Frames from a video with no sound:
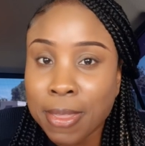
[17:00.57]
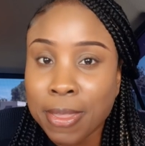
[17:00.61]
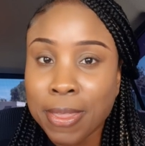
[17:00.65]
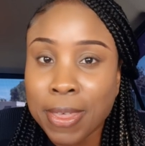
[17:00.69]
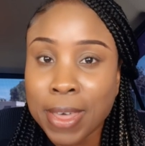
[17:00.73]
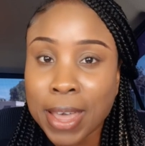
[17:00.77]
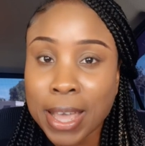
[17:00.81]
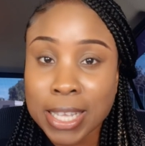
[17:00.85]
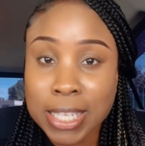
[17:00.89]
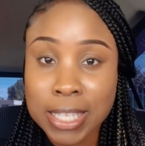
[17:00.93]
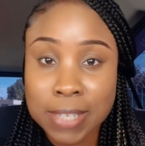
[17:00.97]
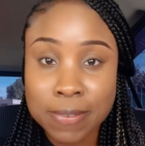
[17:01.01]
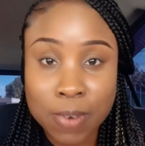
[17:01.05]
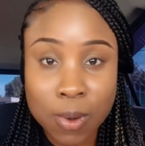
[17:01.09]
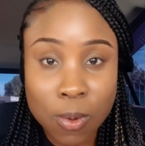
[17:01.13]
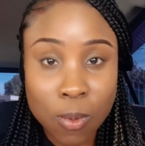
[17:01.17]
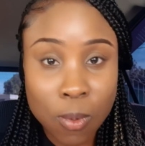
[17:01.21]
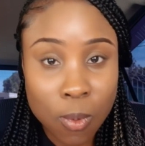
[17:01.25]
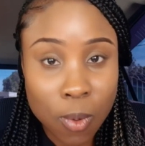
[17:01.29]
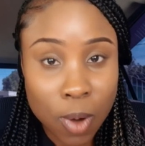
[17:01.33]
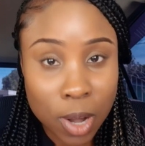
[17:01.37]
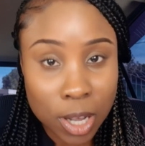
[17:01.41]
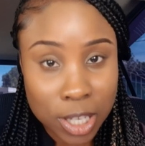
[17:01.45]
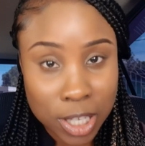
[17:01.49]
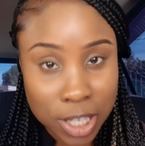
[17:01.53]
Thanks for
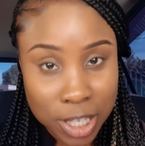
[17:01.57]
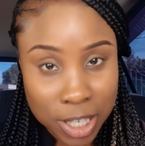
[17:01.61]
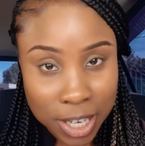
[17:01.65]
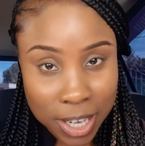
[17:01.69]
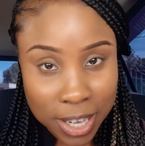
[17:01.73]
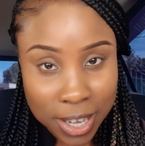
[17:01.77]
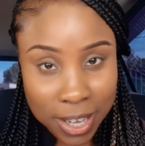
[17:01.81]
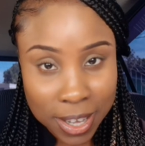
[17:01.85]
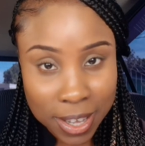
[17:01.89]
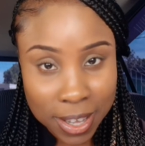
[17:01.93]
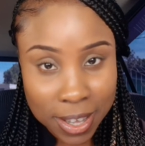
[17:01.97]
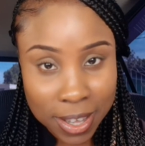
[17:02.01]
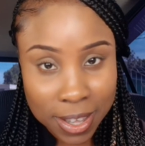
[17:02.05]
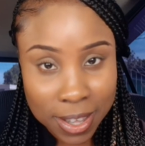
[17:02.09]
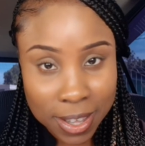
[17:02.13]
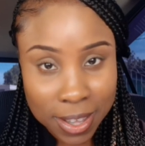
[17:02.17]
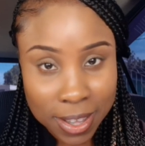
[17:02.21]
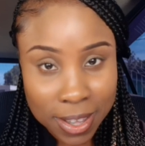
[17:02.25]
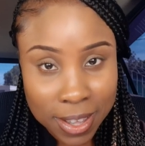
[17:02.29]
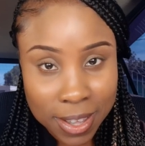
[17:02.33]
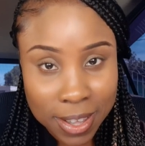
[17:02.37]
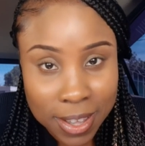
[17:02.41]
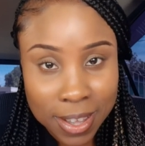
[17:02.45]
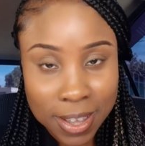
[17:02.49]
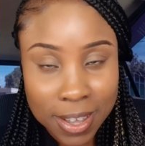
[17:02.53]

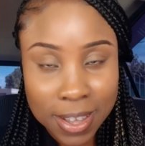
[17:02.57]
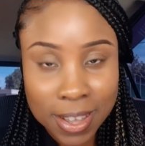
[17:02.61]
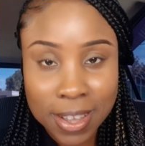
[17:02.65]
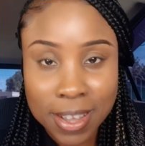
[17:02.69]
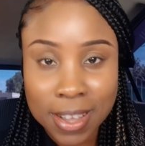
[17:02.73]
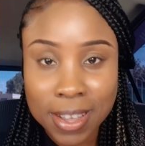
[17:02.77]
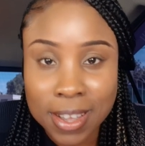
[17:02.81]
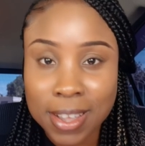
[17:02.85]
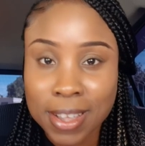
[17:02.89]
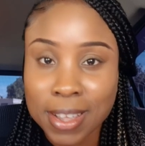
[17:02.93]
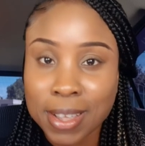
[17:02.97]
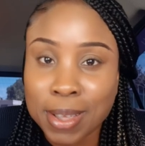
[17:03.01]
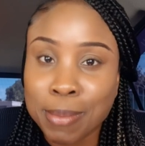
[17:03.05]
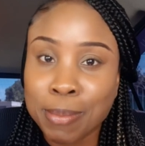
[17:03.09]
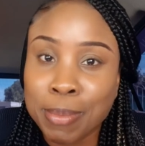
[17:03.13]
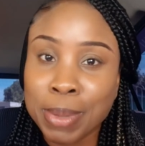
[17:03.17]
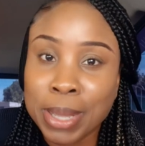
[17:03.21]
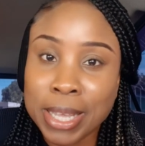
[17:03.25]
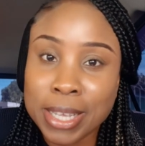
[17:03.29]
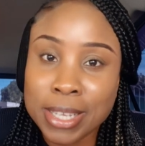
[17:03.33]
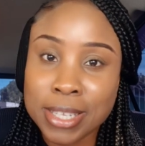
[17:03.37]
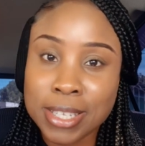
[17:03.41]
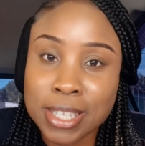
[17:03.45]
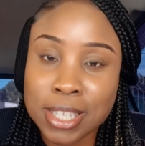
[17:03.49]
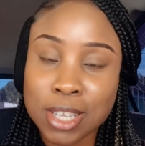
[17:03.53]
watching.
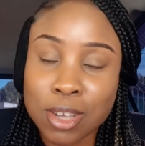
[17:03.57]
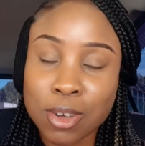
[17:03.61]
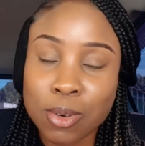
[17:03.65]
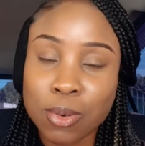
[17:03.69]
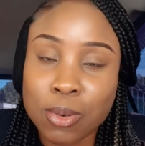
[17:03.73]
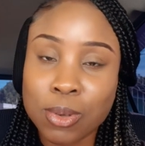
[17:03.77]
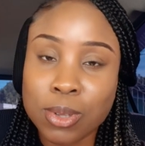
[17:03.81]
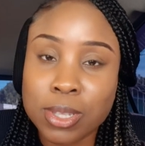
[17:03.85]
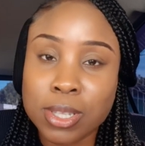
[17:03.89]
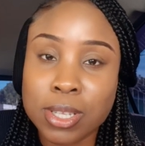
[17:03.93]
Peace out.